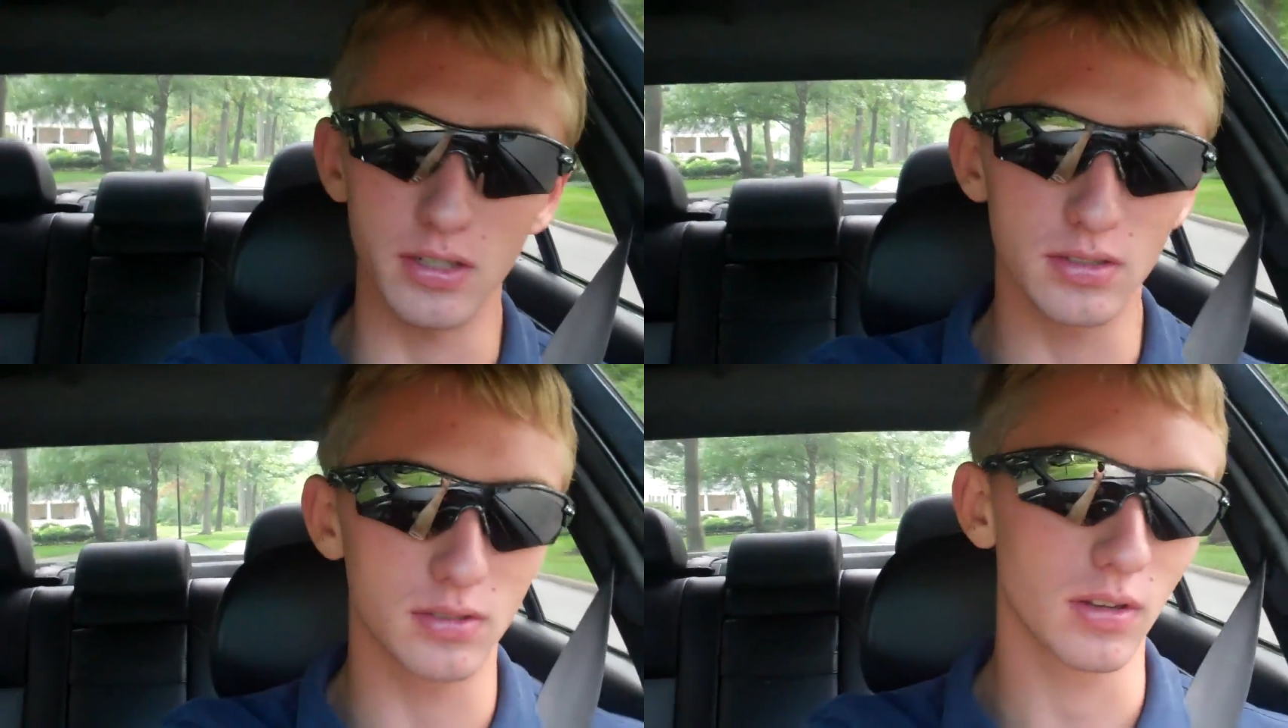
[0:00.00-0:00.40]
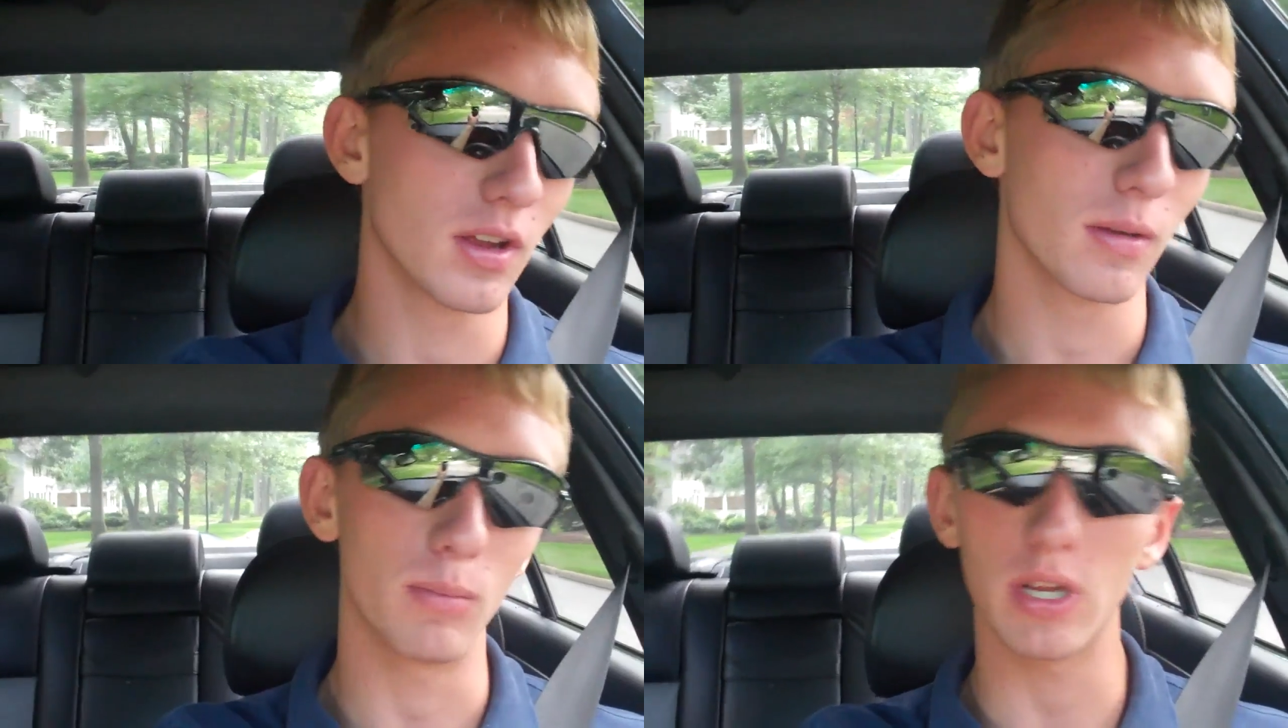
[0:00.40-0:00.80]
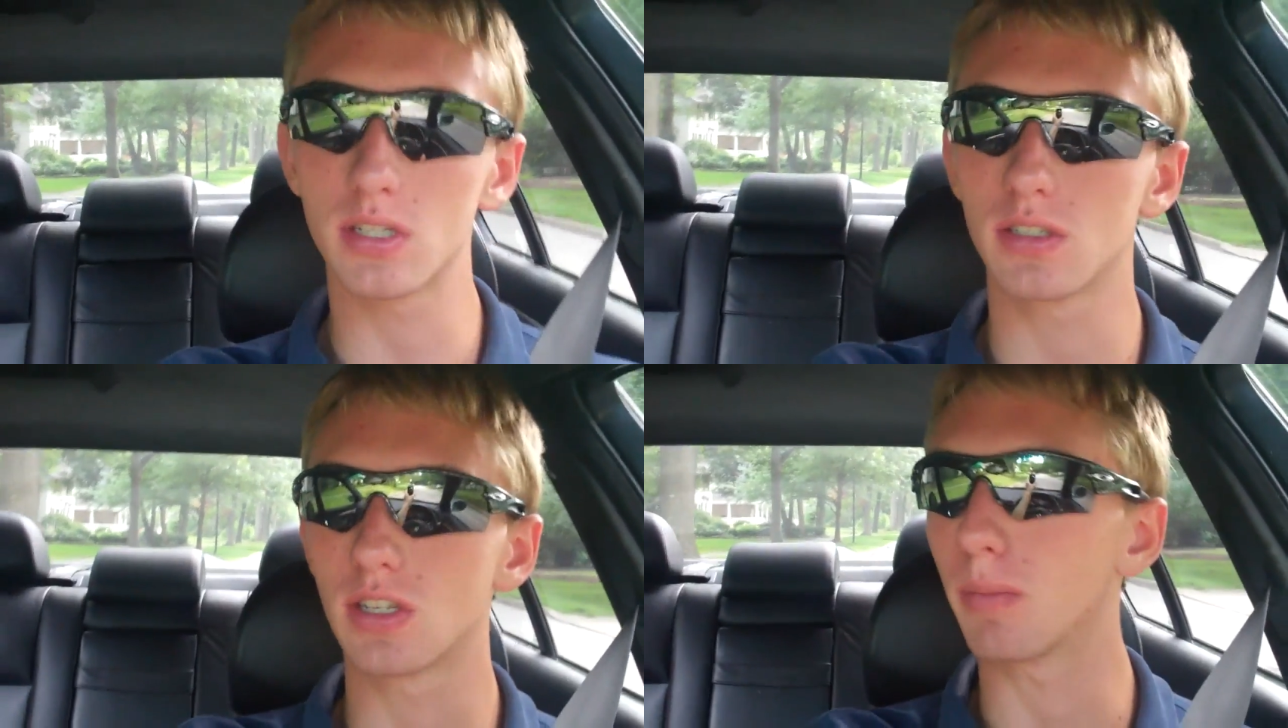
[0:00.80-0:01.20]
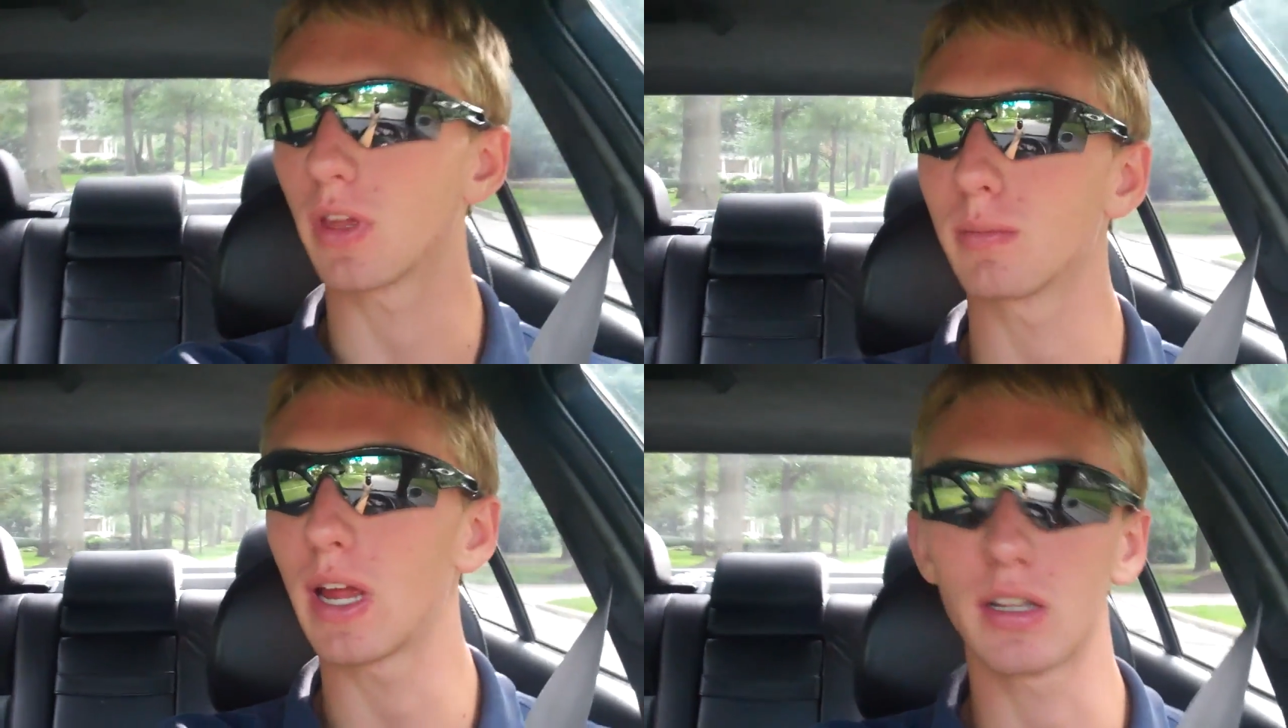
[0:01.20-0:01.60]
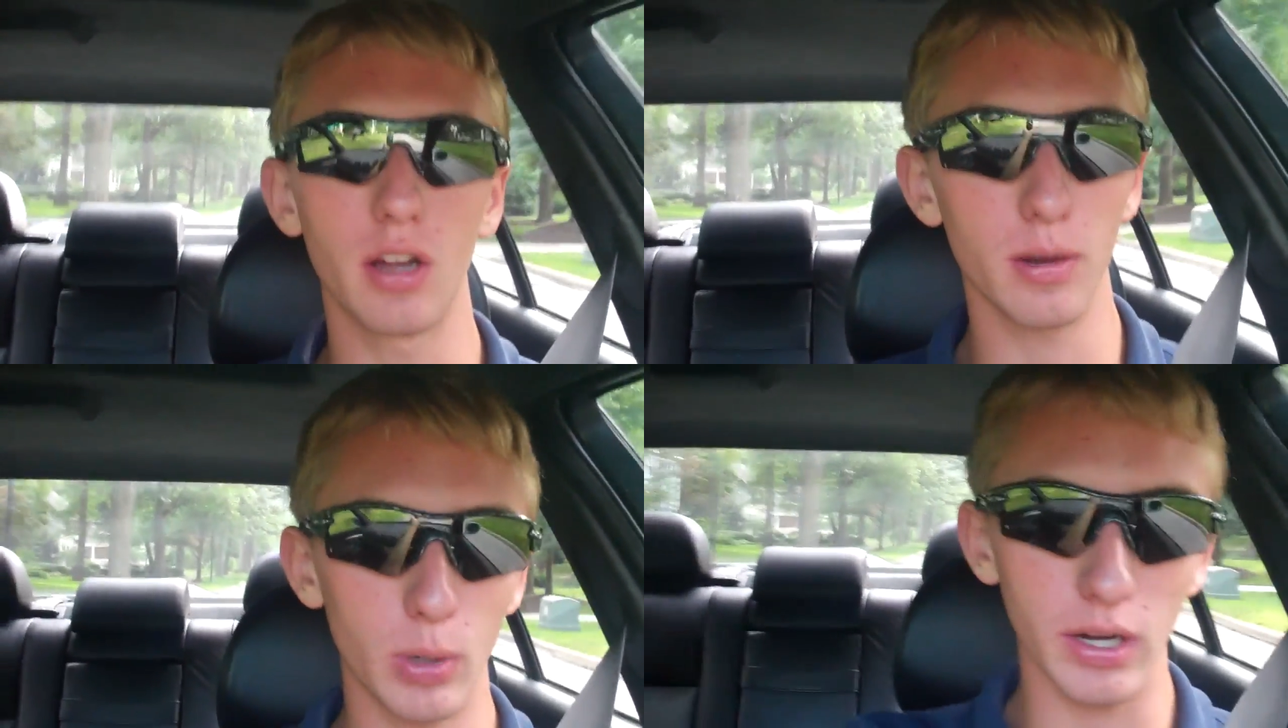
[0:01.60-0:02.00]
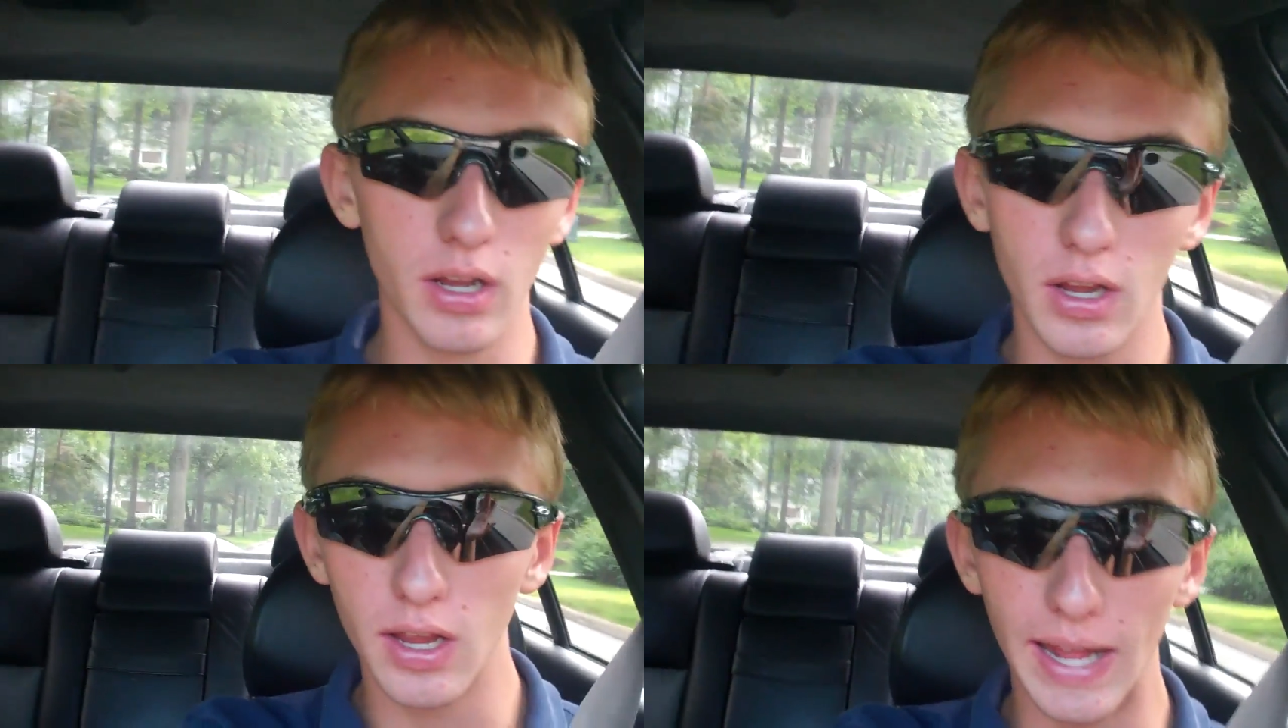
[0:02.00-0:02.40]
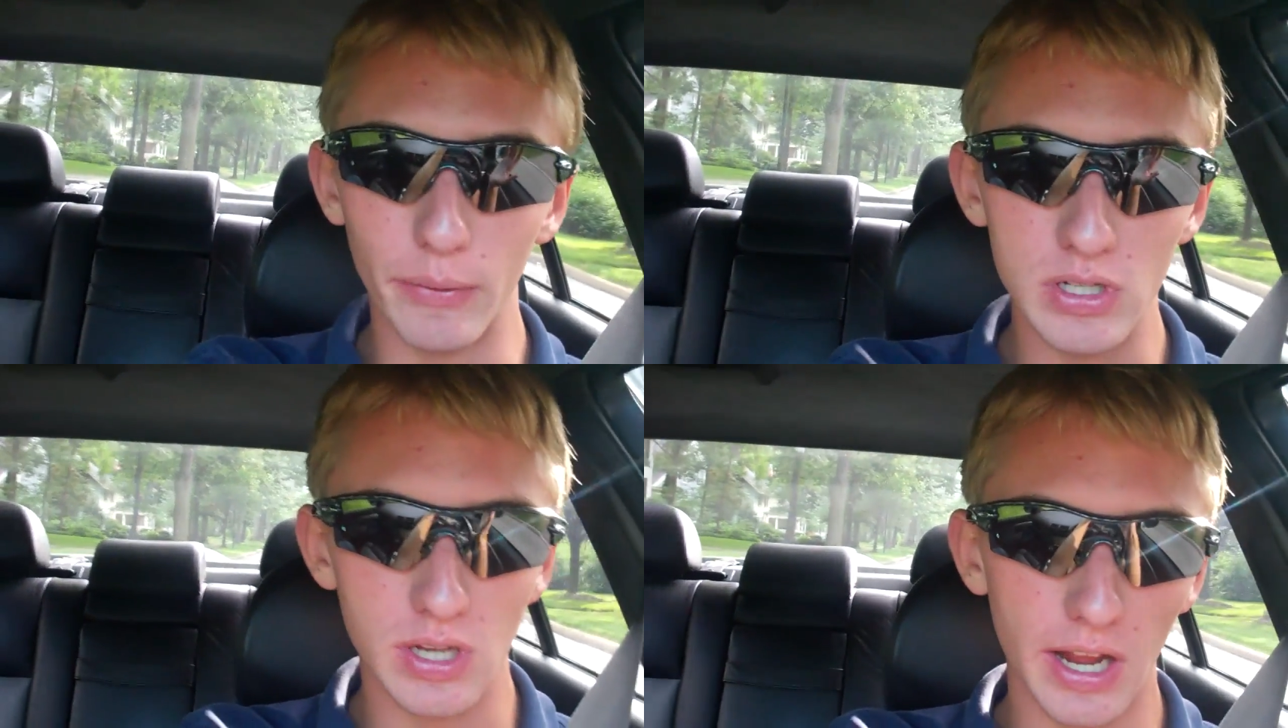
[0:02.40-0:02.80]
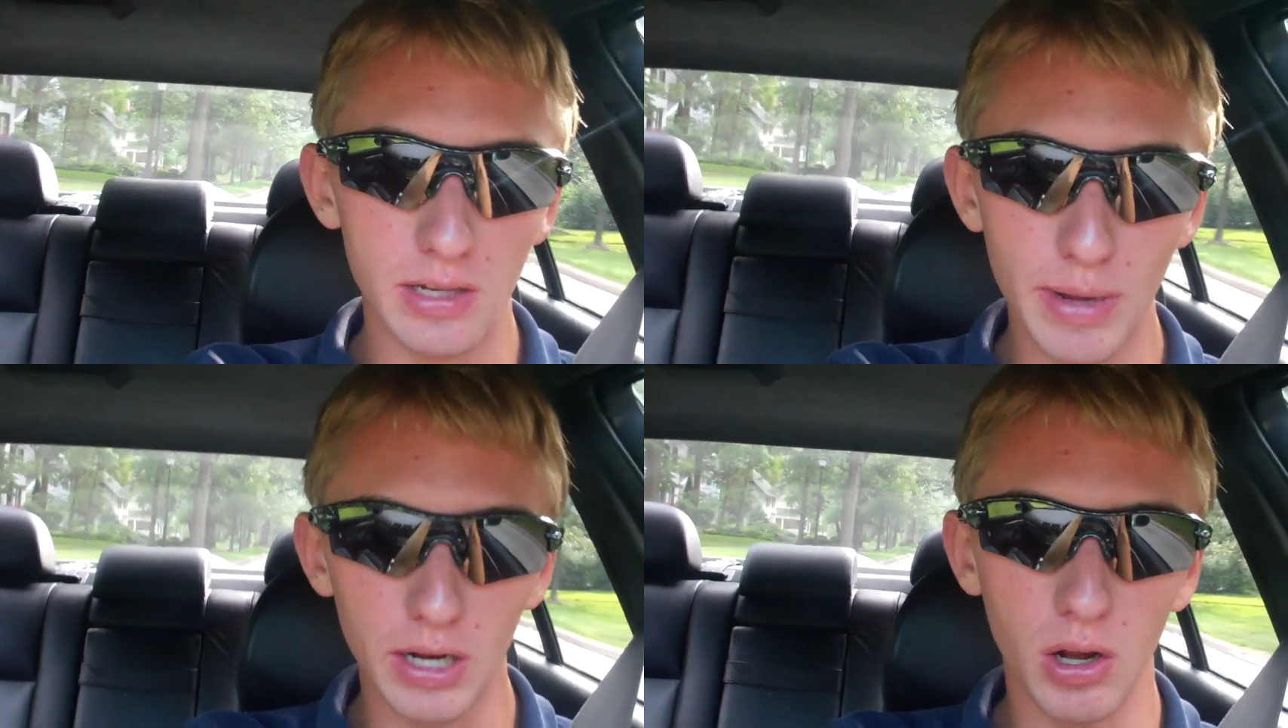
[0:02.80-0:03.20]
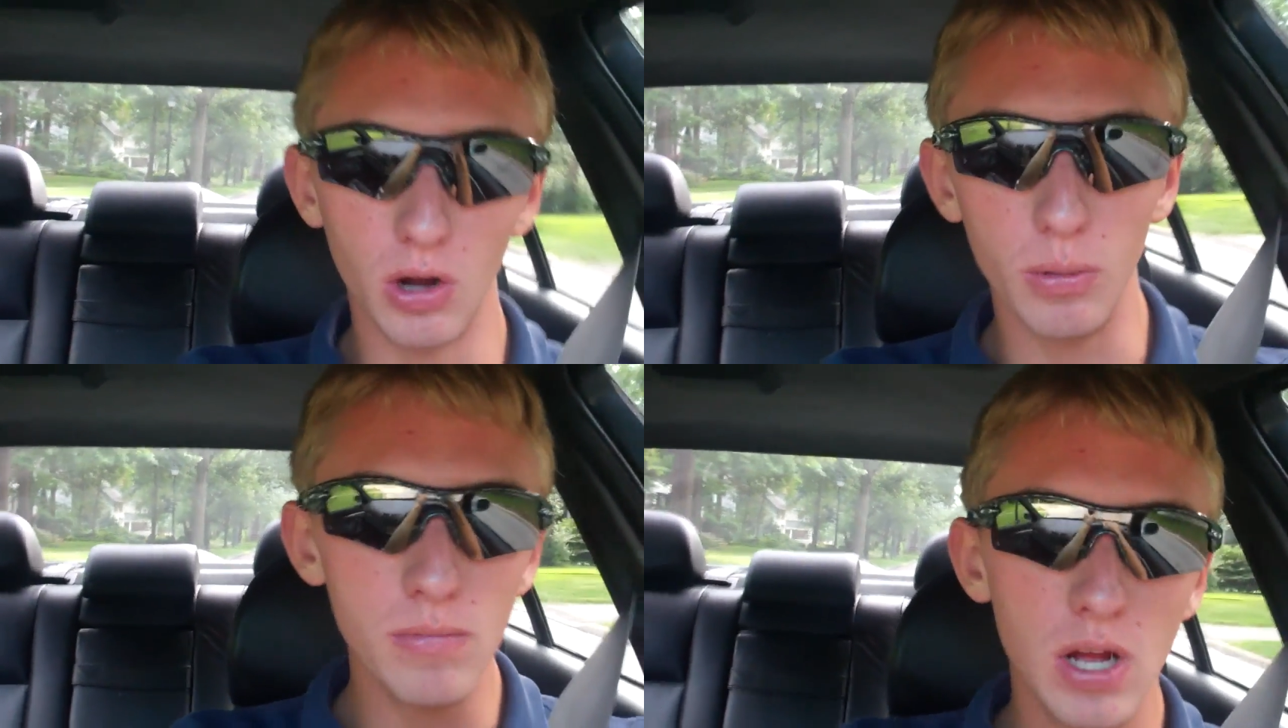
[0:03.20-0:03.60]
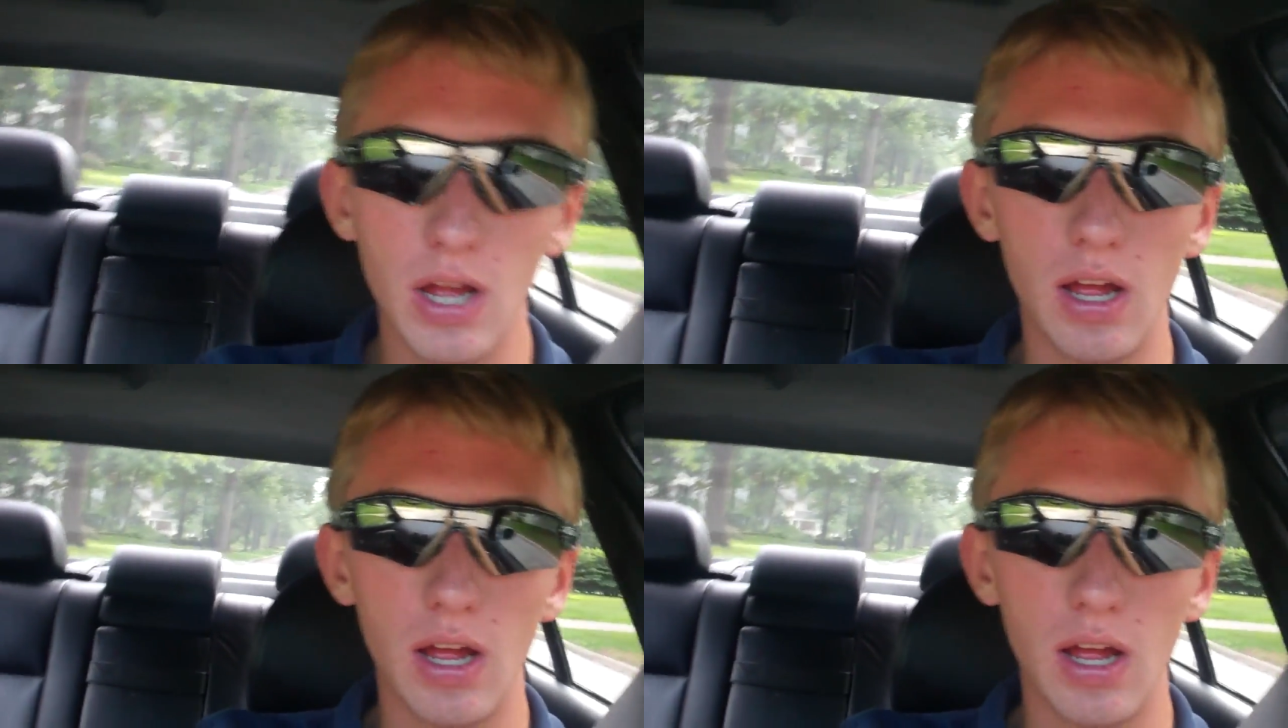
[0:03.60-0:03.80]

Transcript: He missed something back there. But anyways, headed back home.